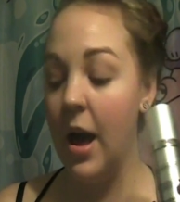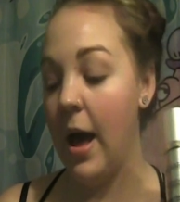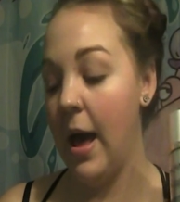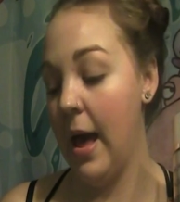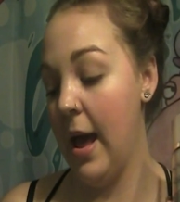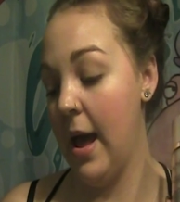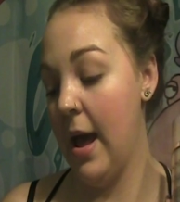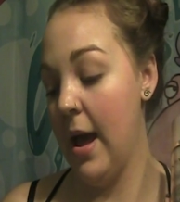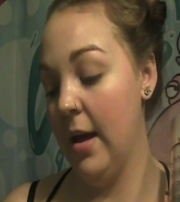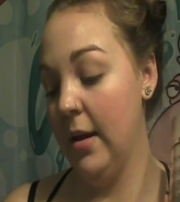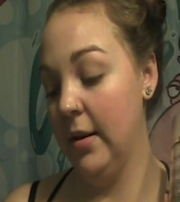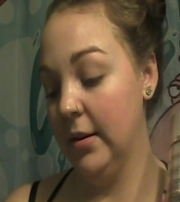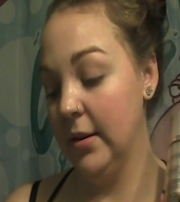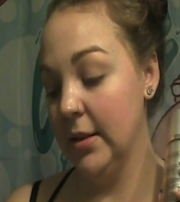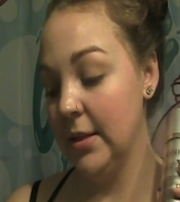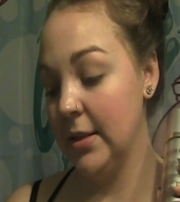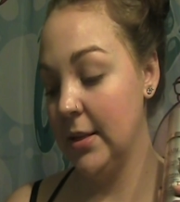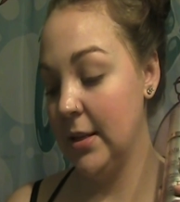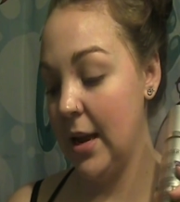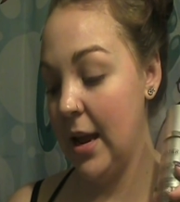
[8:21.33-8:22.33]
and
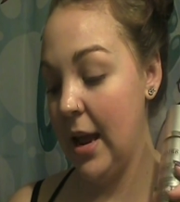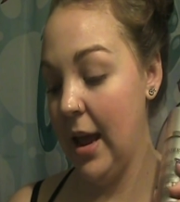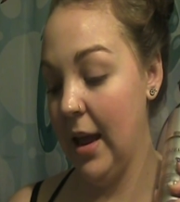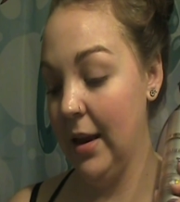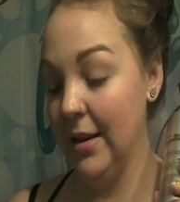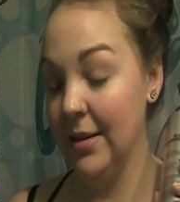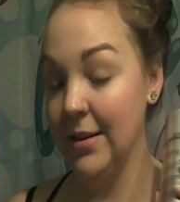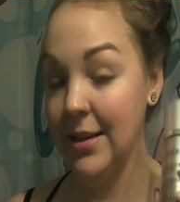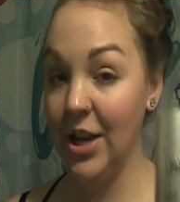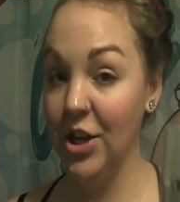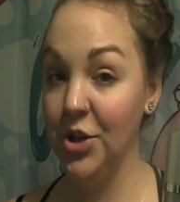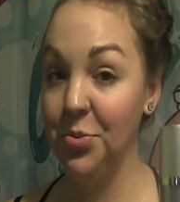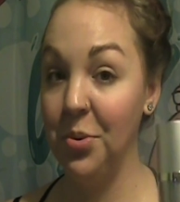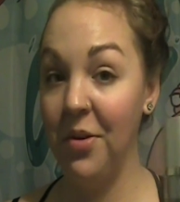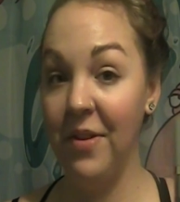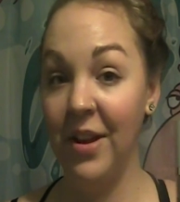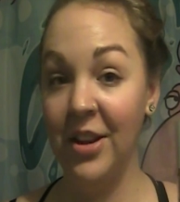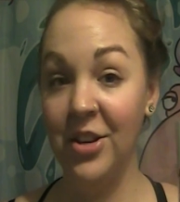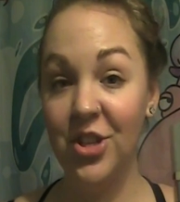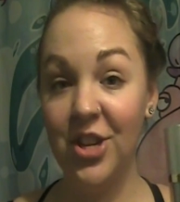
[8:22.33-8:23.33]
it is age
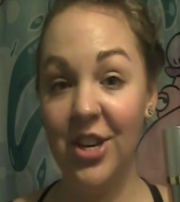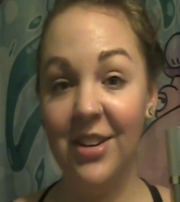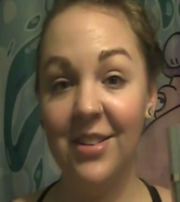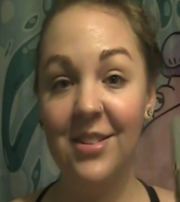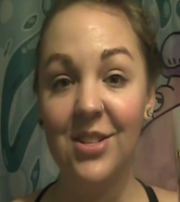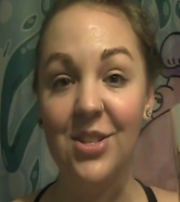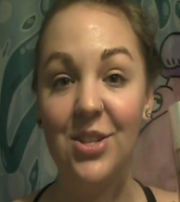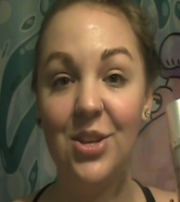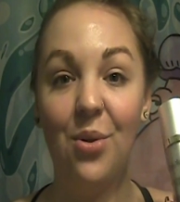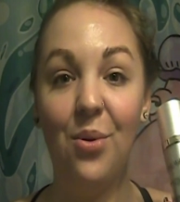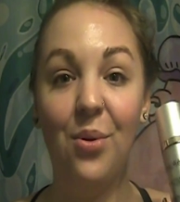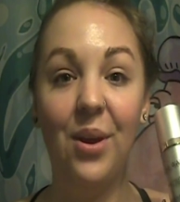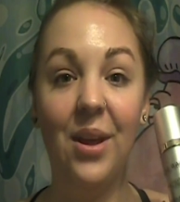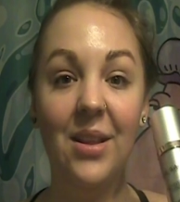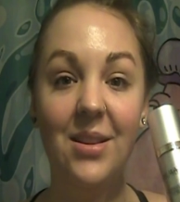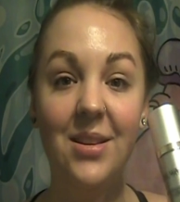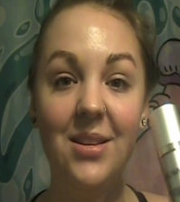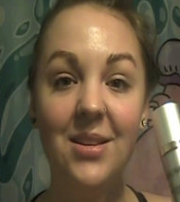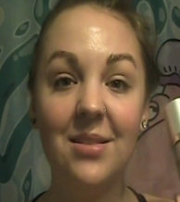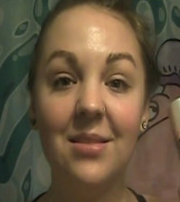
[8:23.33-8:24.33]
prevention, so
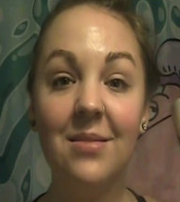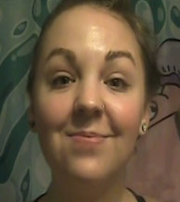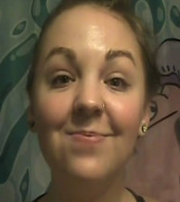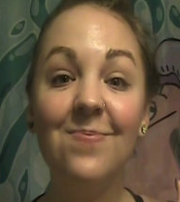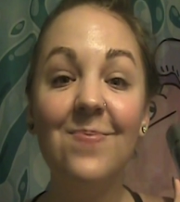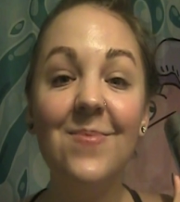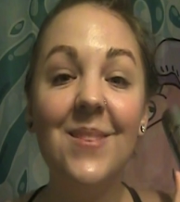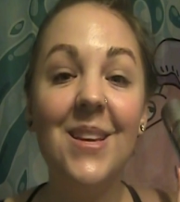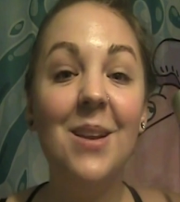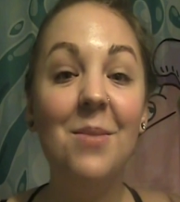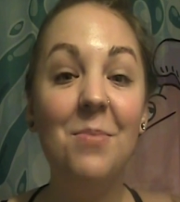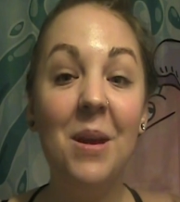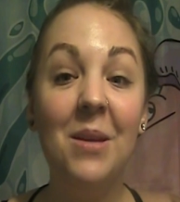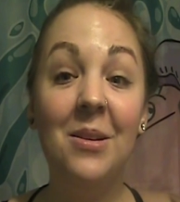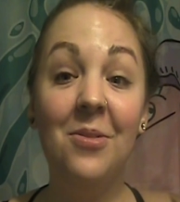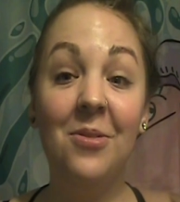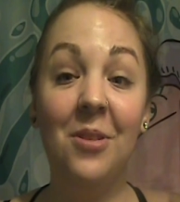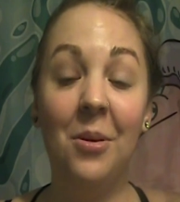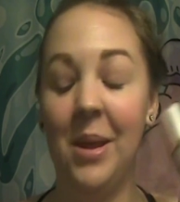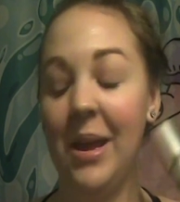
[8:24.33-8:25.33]
it's gonna
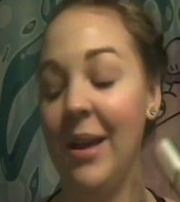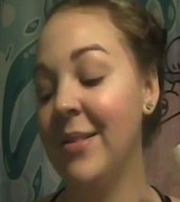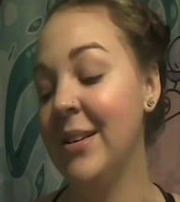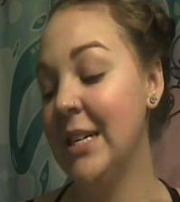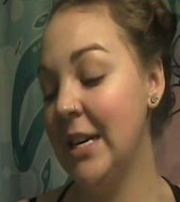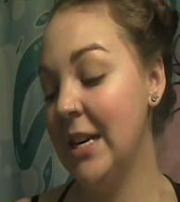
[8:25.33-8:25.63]
benefit me.